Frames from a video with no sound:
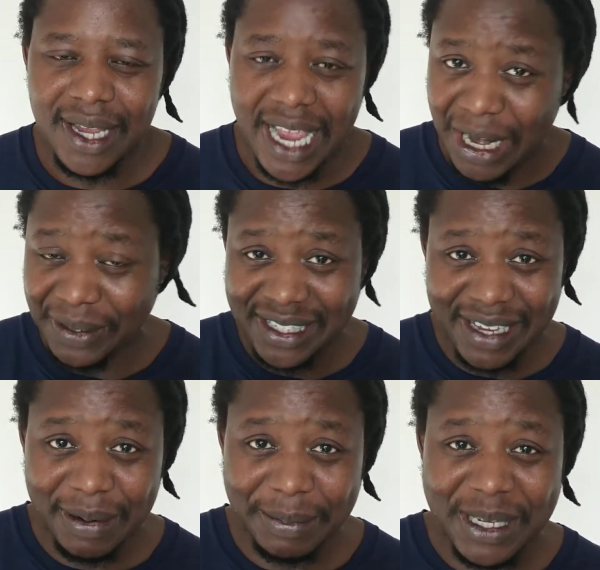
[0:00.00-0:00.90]
Any of these
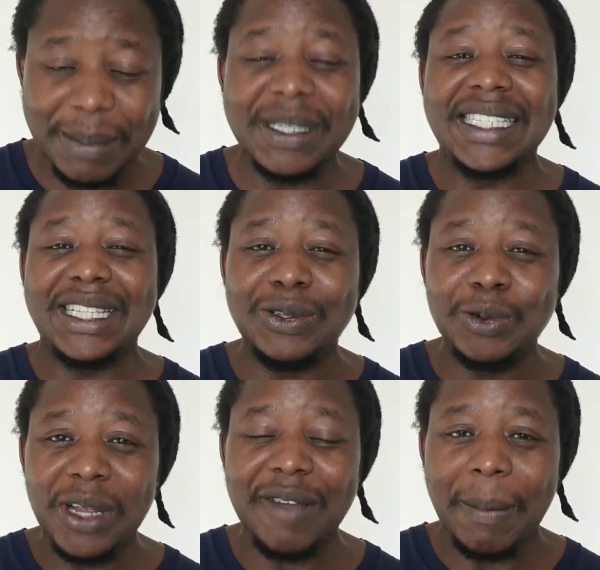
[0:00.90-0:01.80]
7 teams, they do
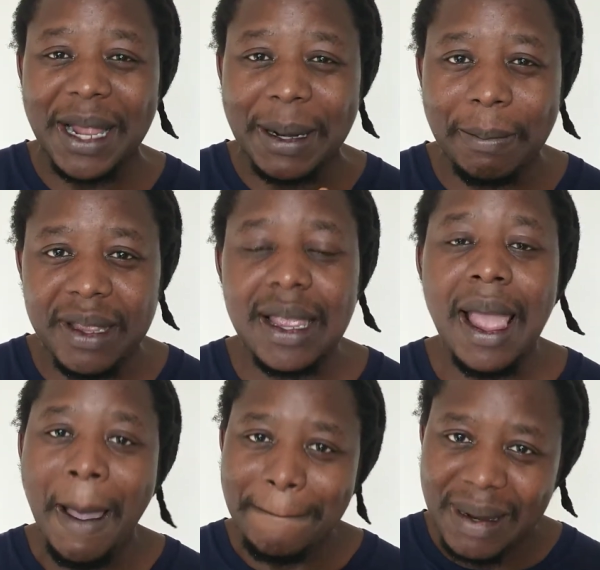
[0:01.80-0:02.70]
not have a plan B,
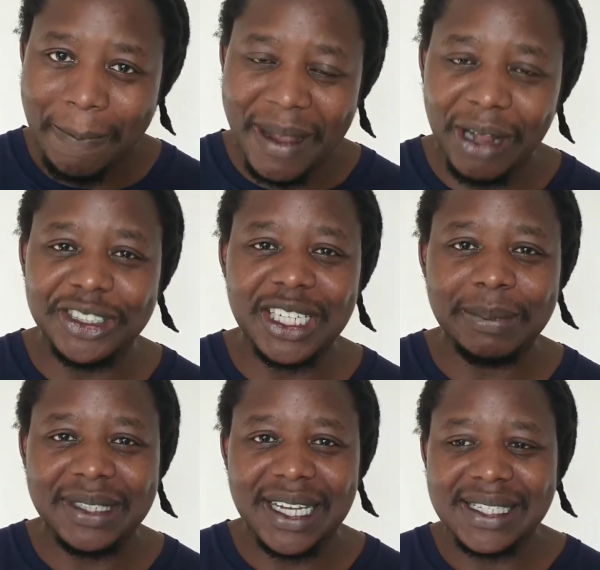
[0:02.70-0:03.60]
but
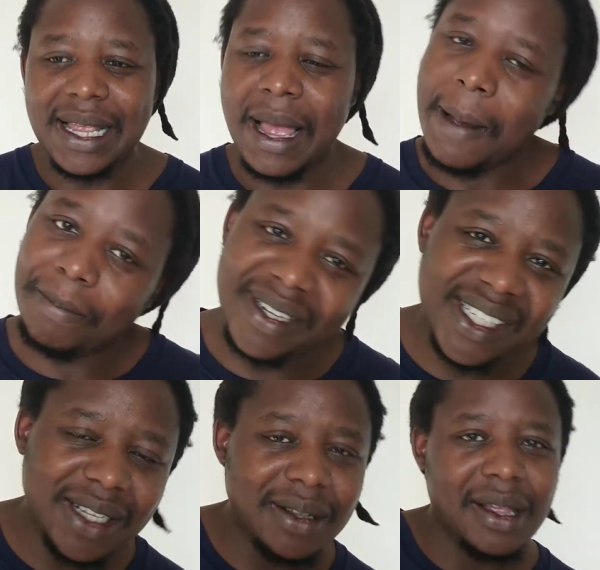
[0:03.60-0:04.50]
Belgium does.
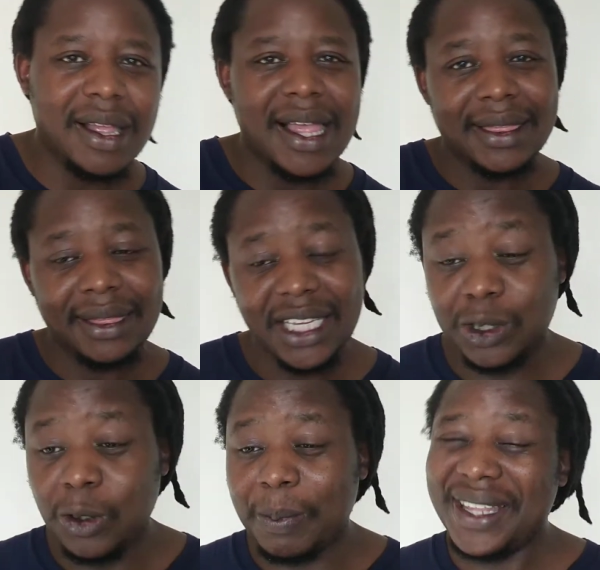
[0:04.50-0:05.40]
Brazil,
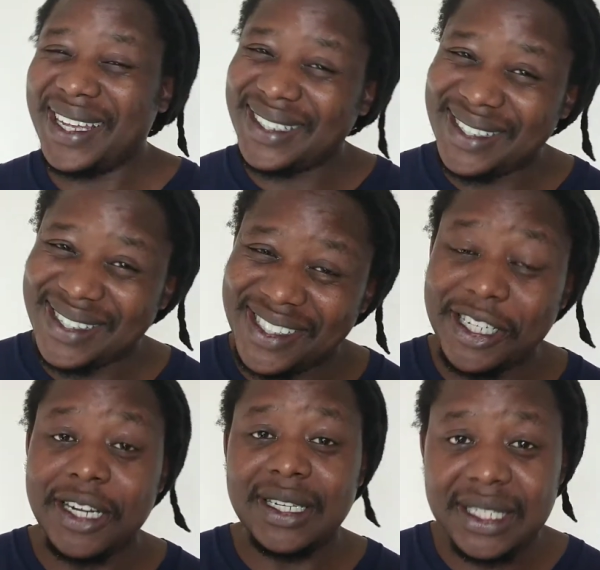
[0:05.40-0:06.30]
this will be their
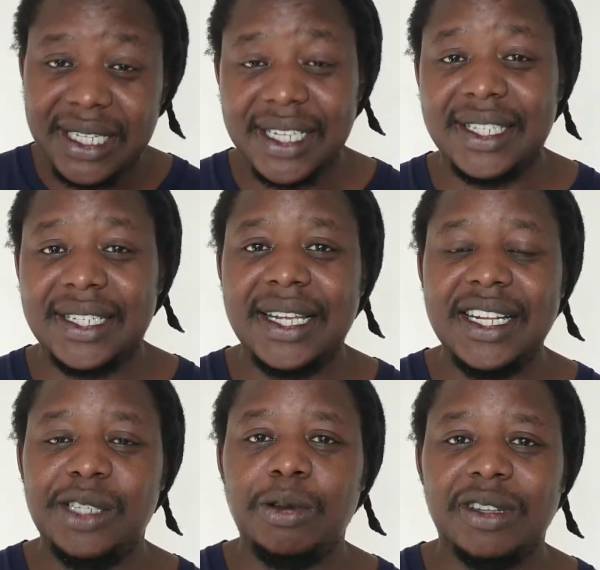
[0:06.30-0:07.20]
stern test
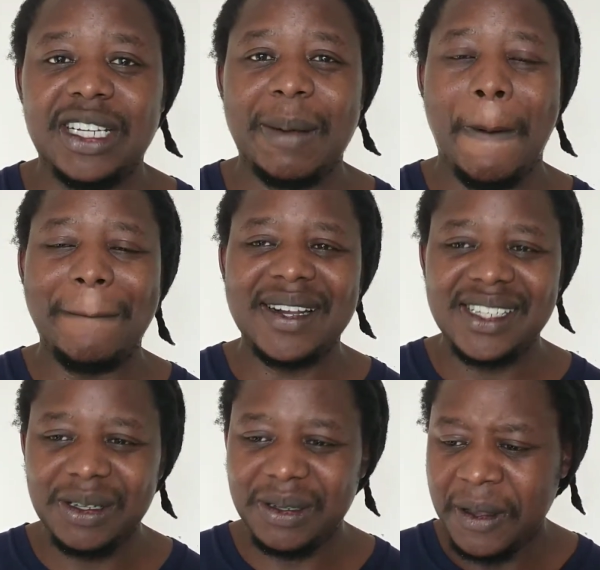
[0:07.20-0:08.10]
at this World Cup.
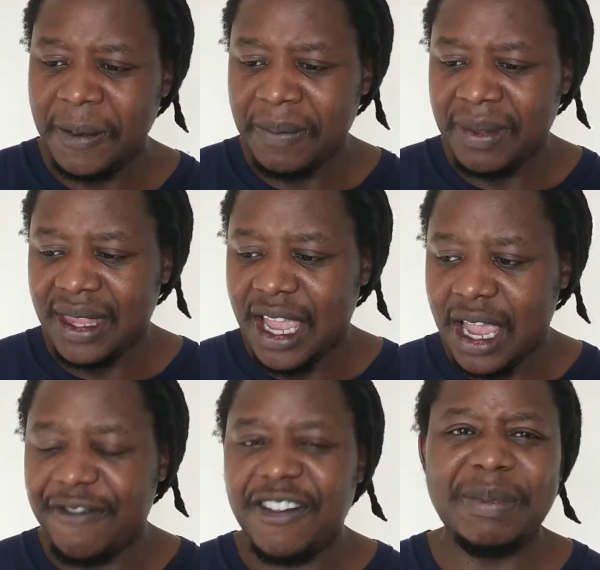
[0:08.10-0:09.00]
Brazil
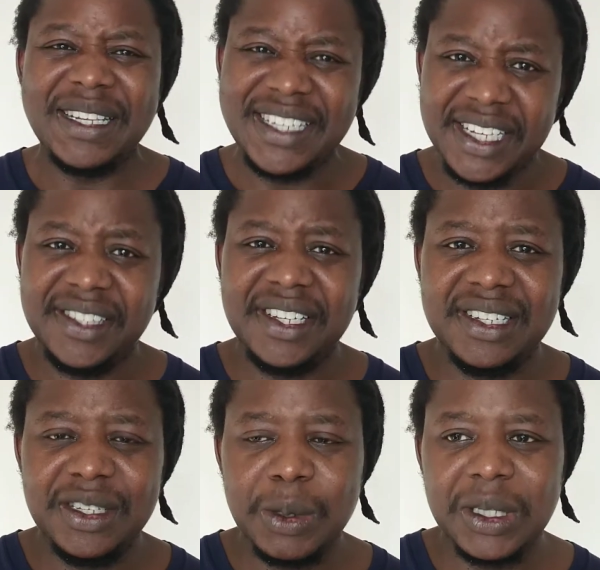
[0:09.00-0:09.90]
haven't been tested
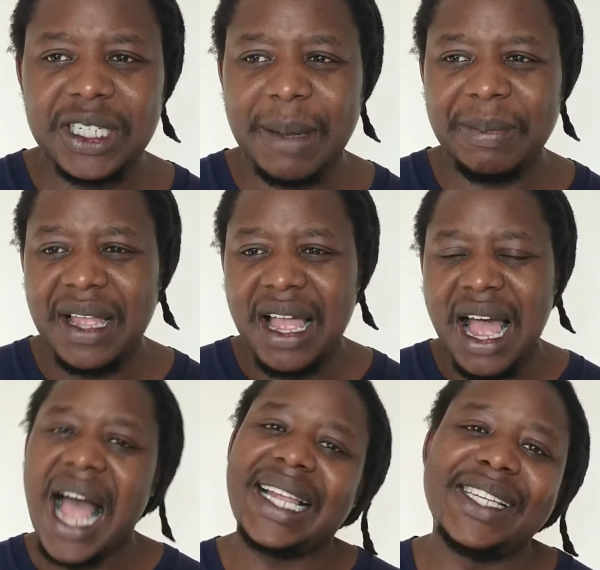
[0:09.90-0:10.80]
in this World Cup.
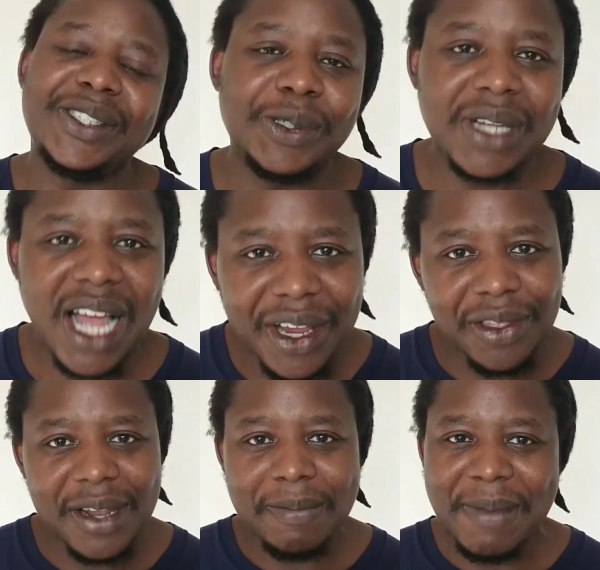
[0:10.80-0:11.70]
I guess you could
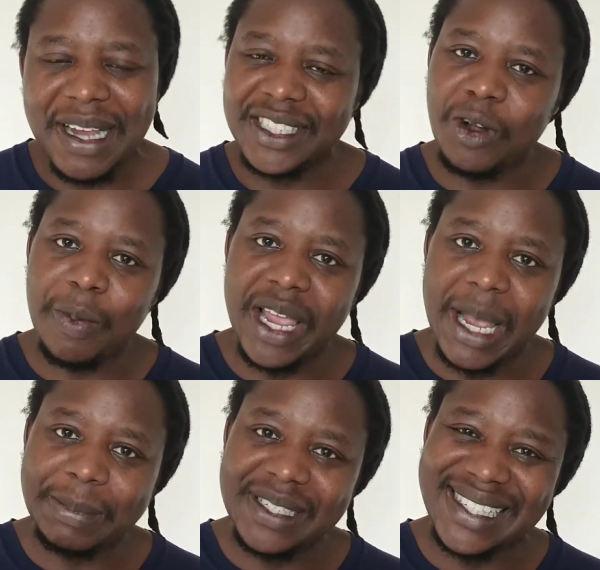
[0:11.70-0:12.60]
argue that Mexico
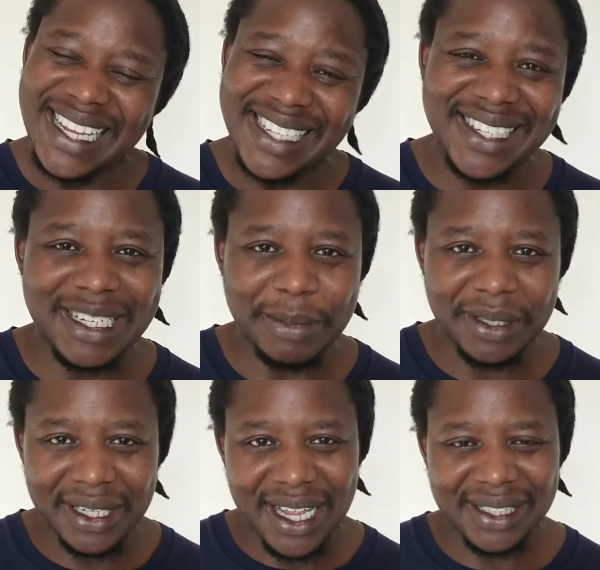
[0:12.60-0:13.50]
perhaps tested them
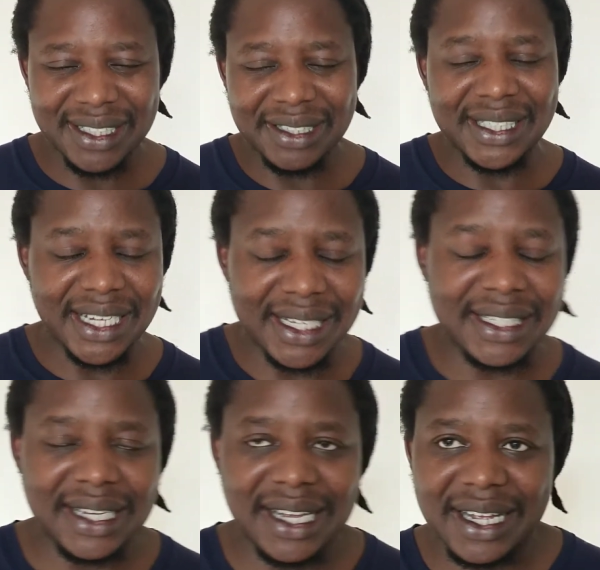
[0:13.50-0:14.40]
in the
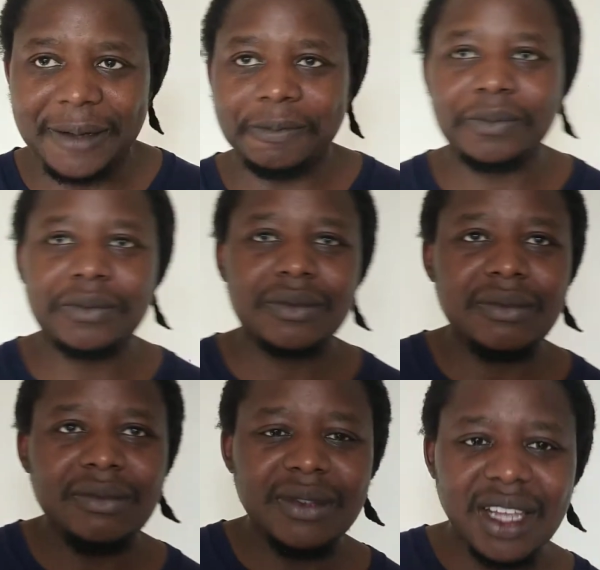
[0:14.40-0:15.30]
second
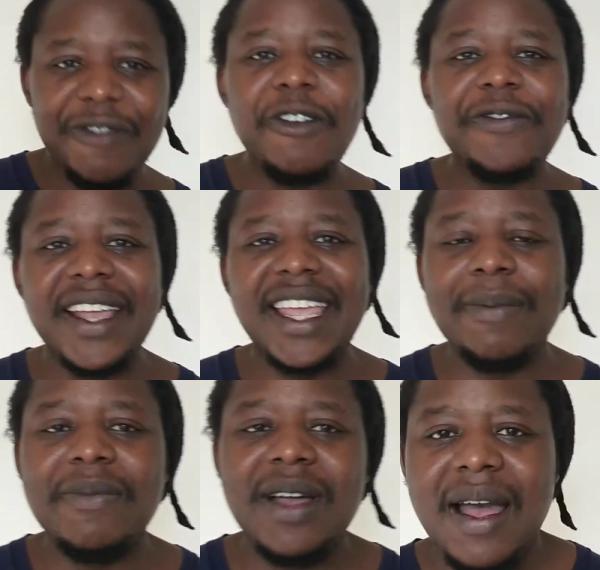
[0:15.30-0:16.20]
half of their
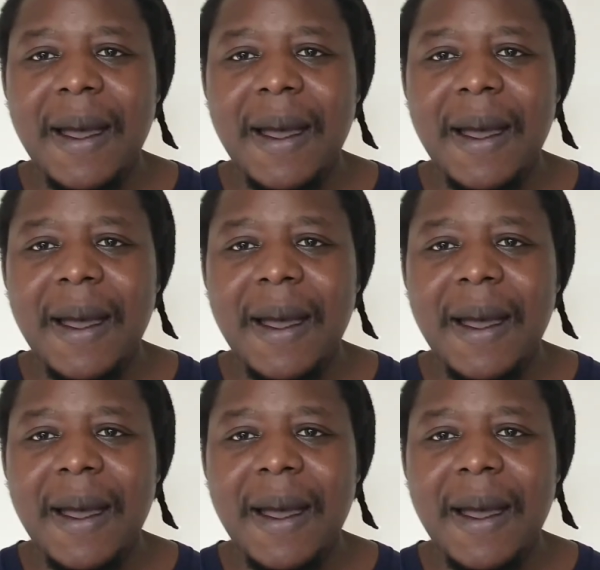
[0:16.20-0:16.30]
game.